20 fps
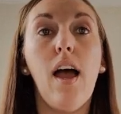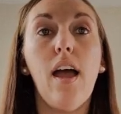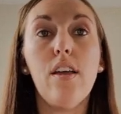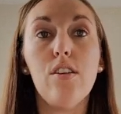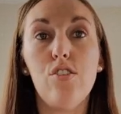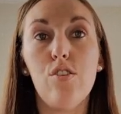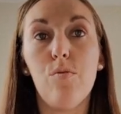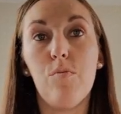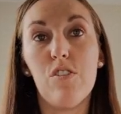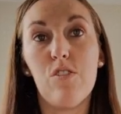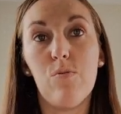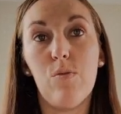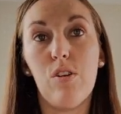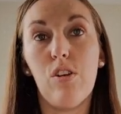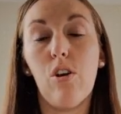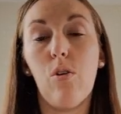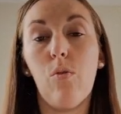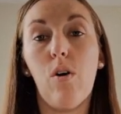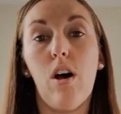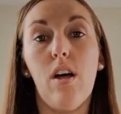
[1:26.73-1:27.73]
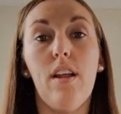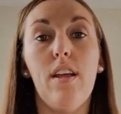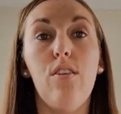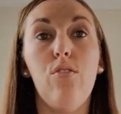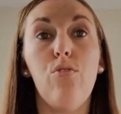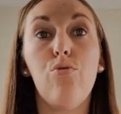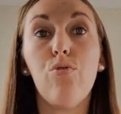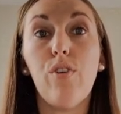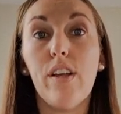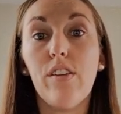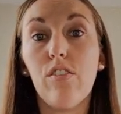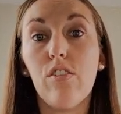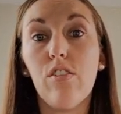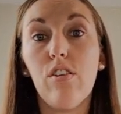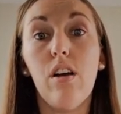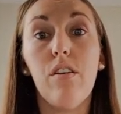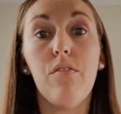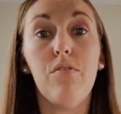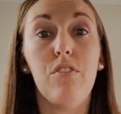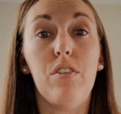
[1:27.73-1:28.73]
I assume this would go on a
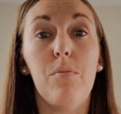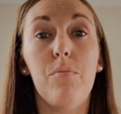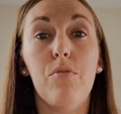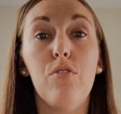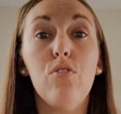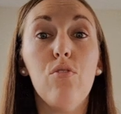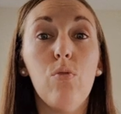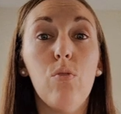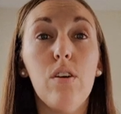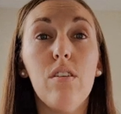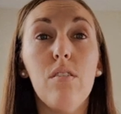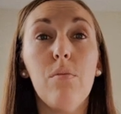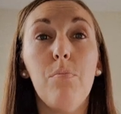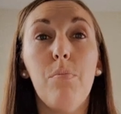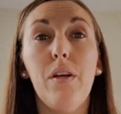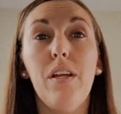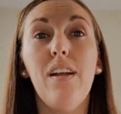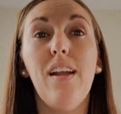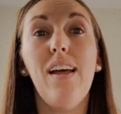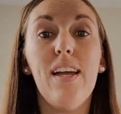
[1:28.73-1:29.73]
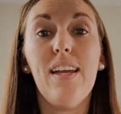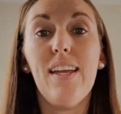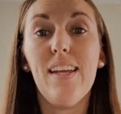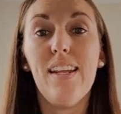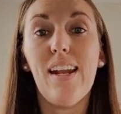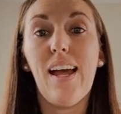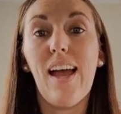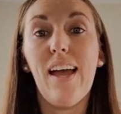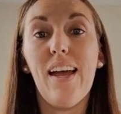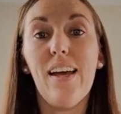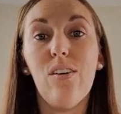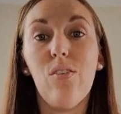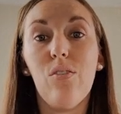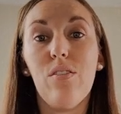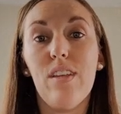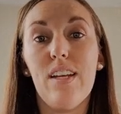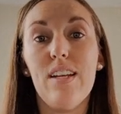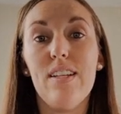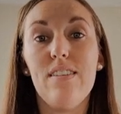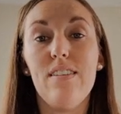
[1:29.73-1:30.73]
dresser of some sort, but again, I
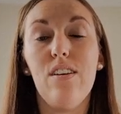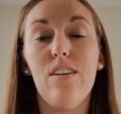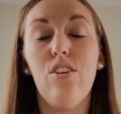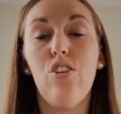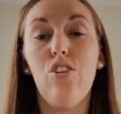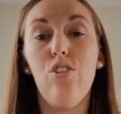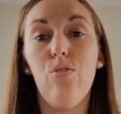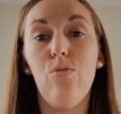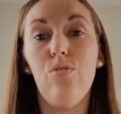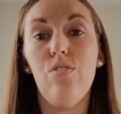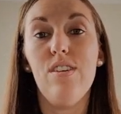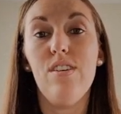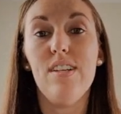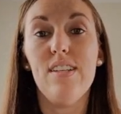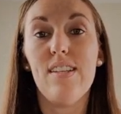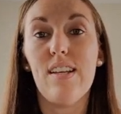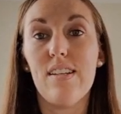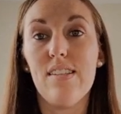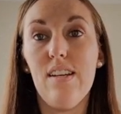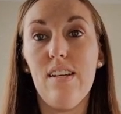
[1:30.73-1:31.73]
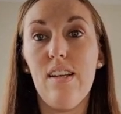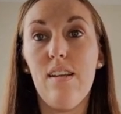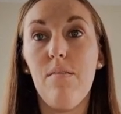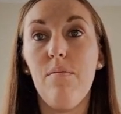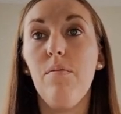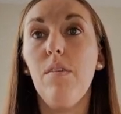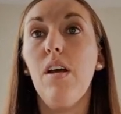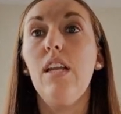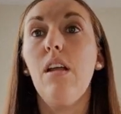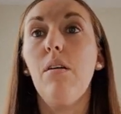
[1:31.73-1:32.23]
don't think it's a huge necessity.